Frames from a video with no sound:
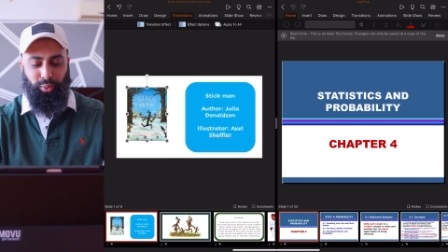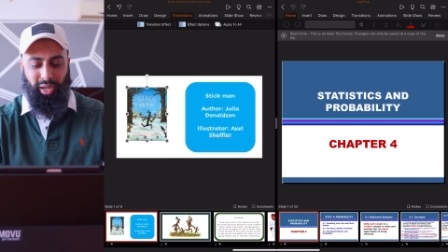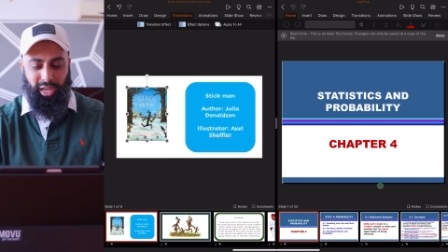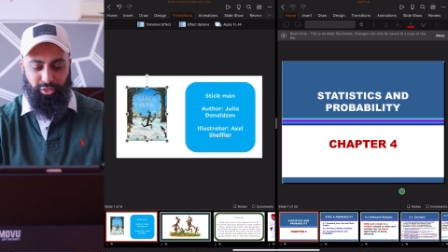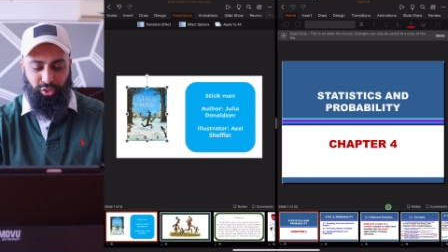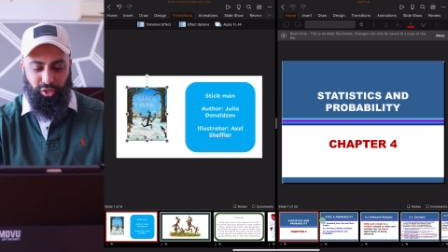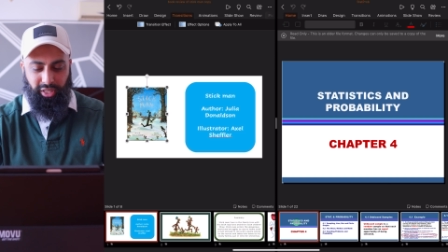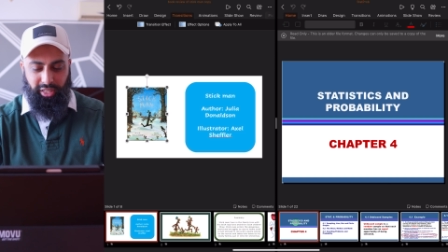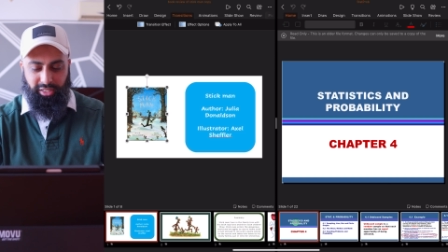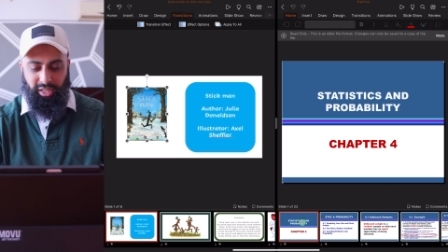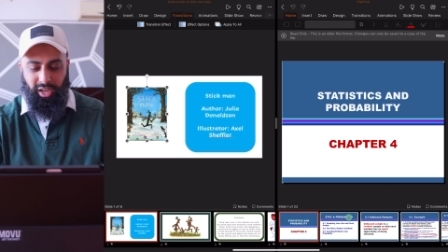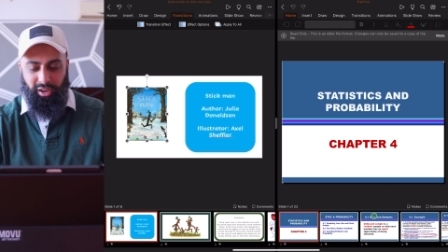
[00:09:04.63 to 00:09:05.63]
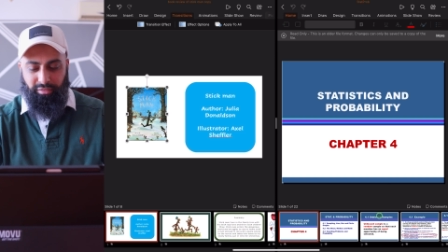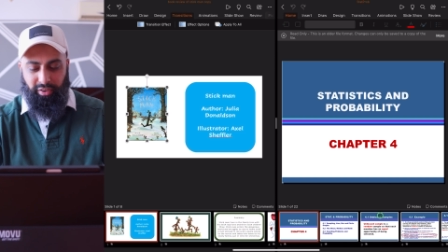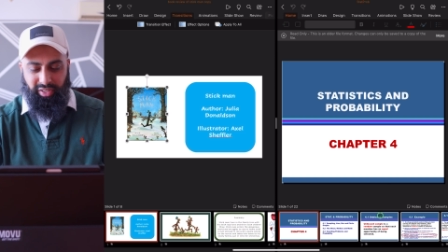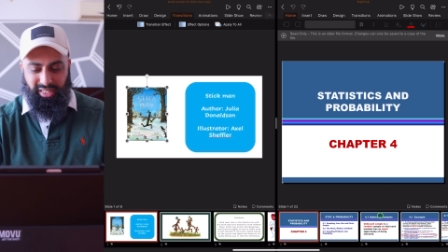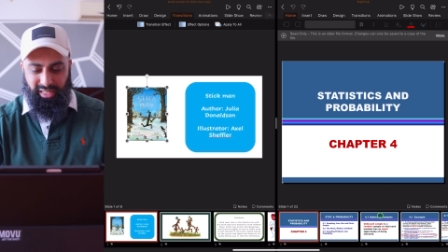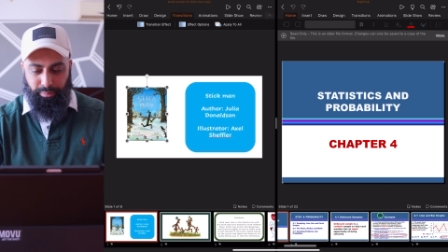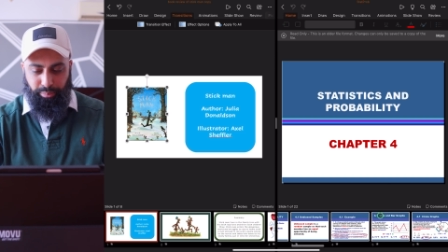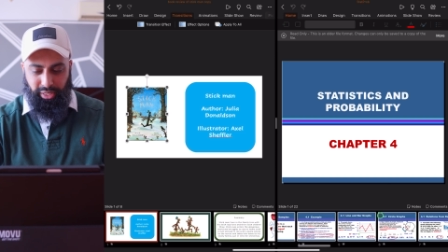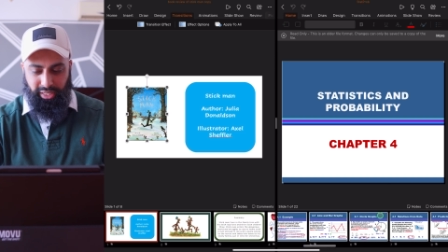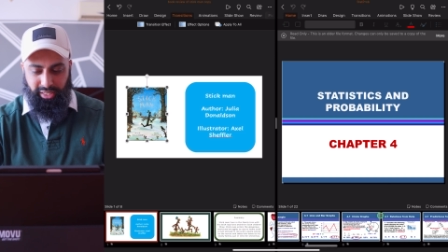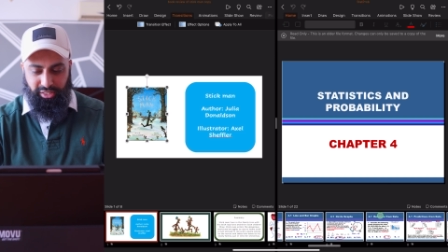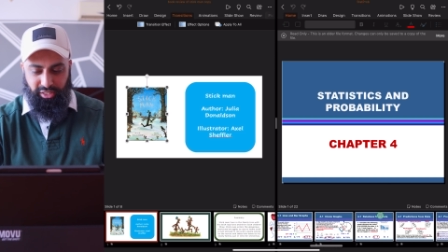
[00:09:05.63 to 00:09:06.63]
you can. So look at this. Very
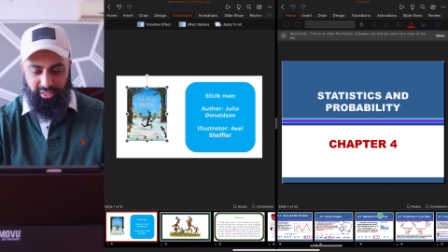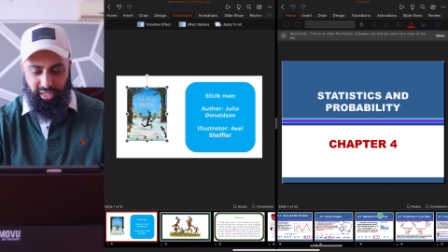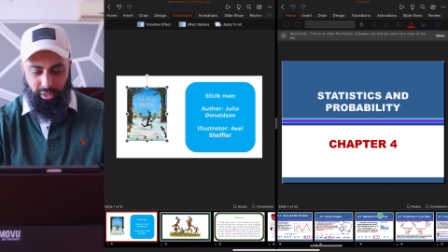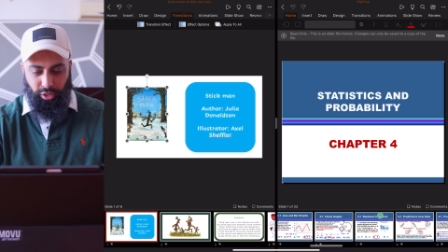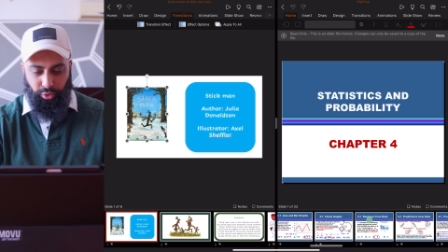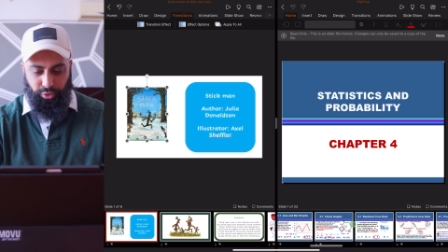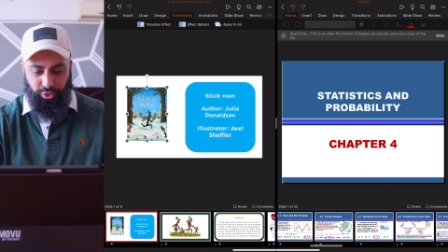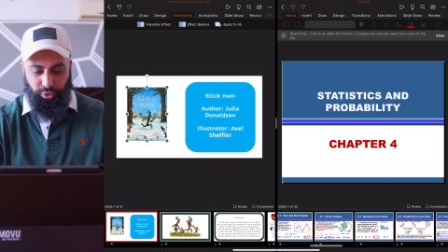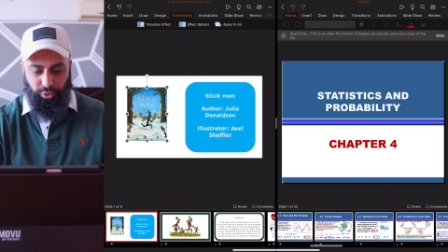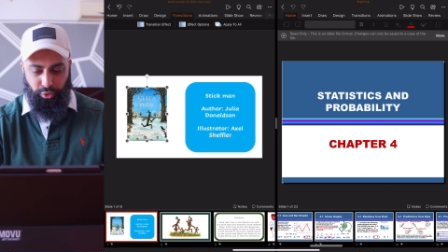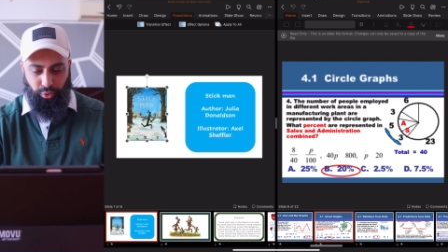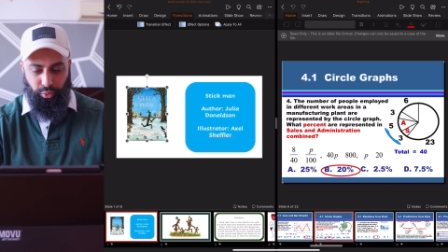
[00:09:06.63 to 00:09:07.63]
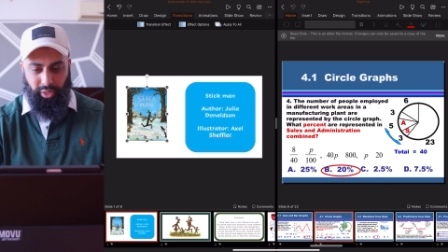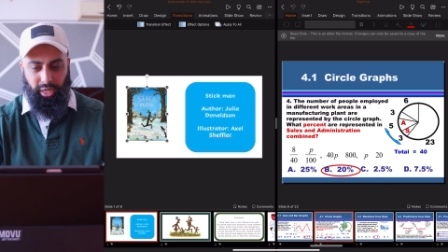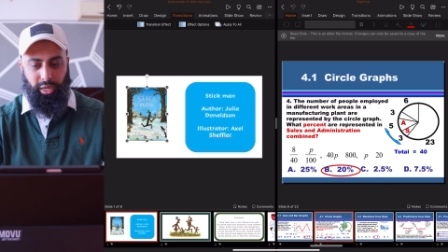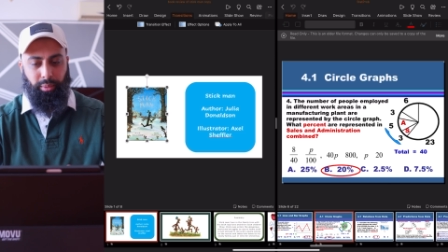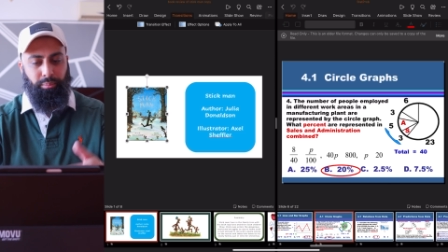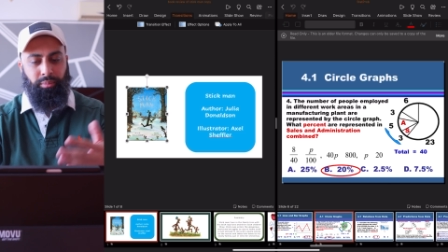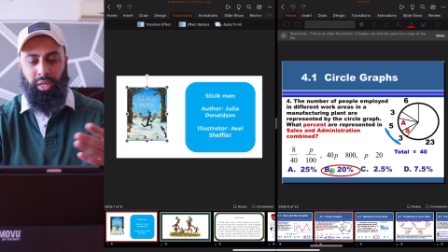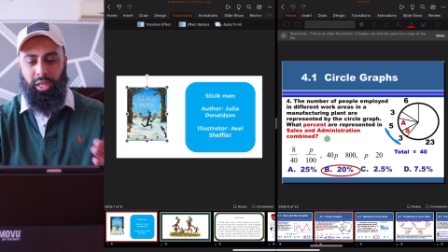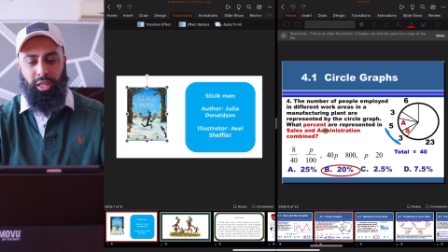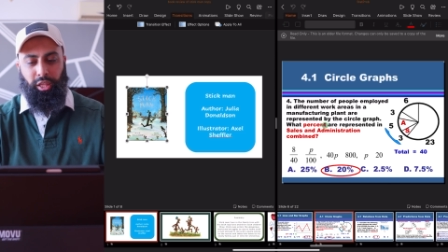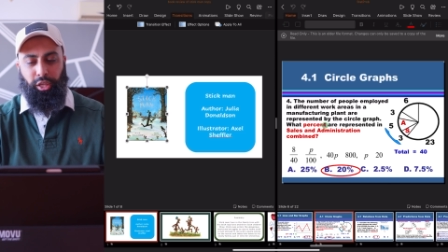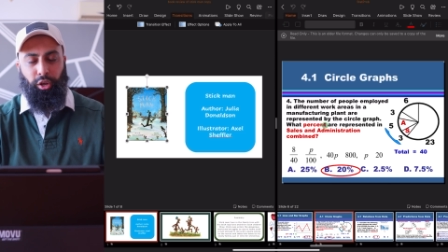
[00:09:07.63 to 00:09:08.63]
simply, let's just say I'll go to, um,
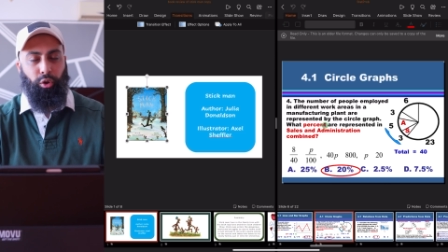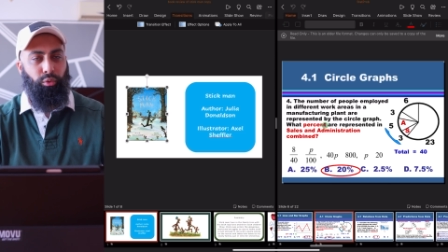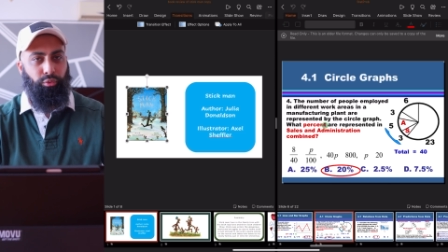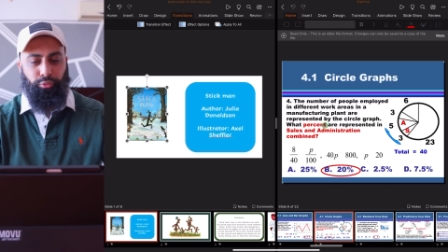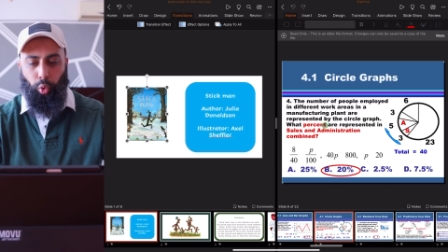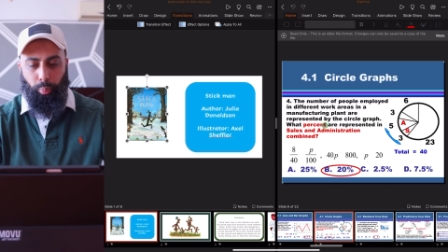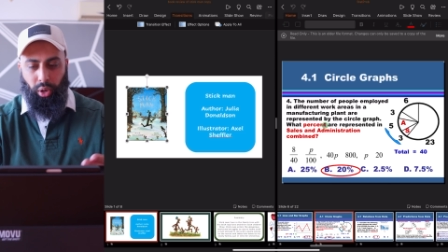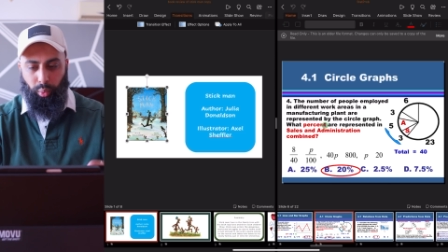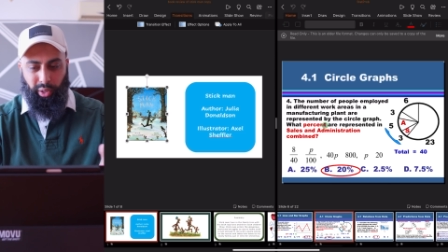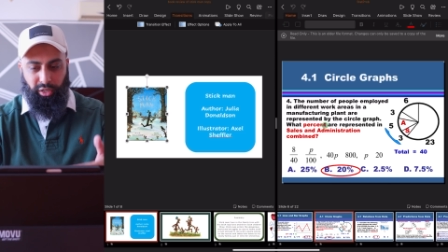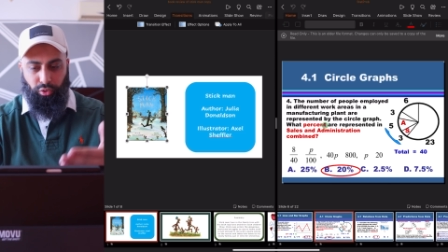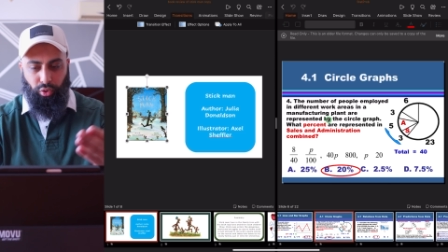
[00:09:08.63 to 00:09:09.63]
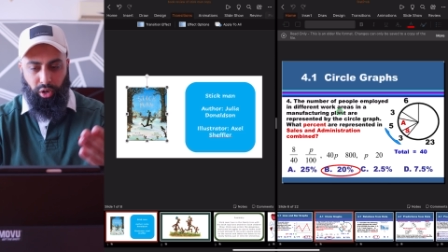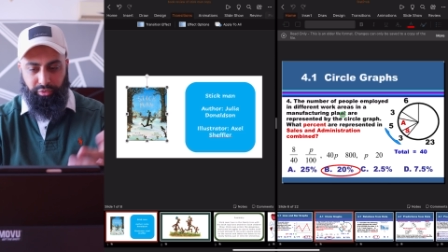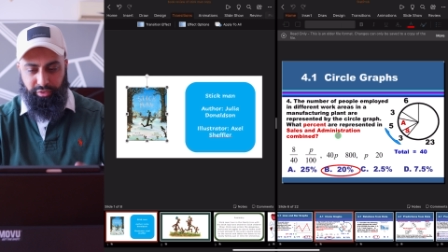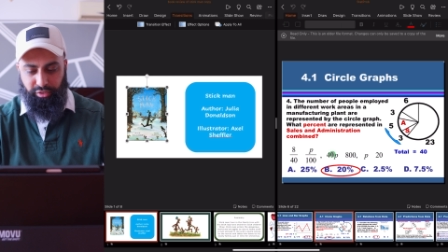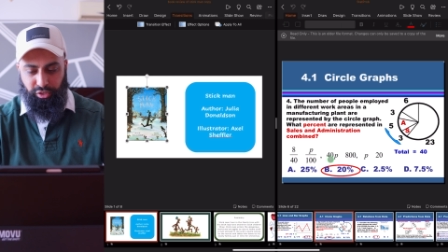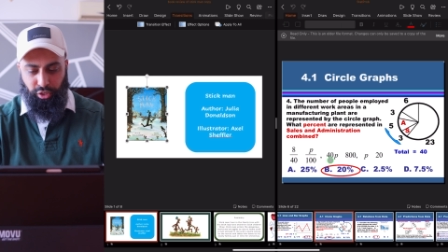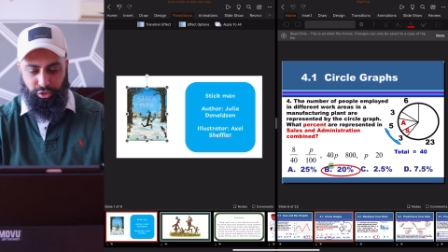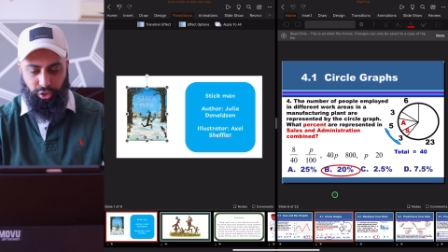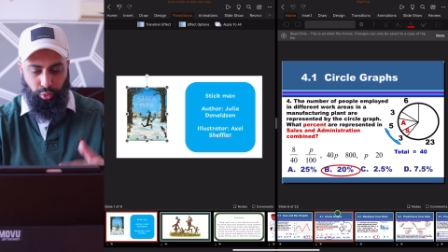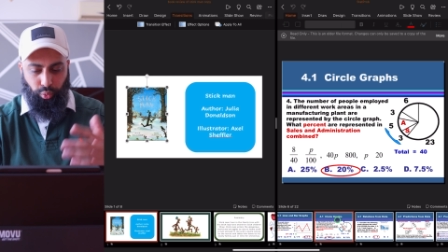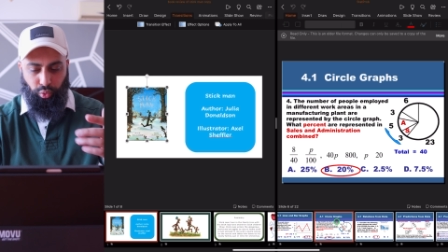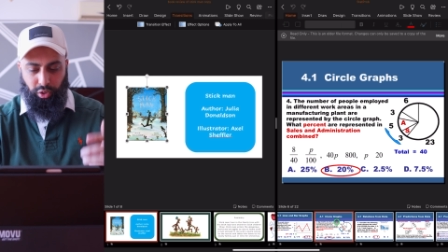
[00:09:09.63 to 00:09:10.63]
you know, 4.1 graph and
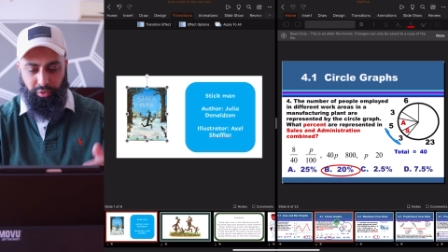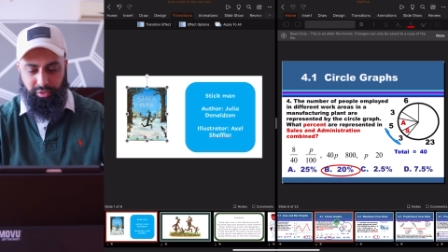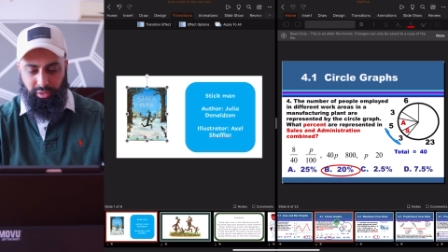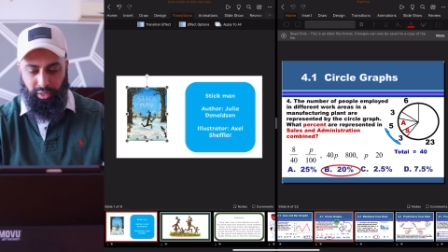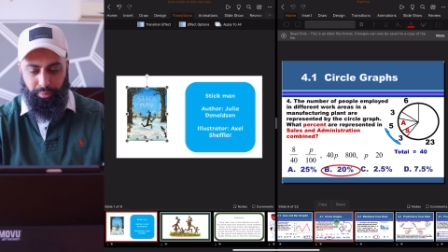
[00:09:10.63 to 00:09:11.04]
circle graphs.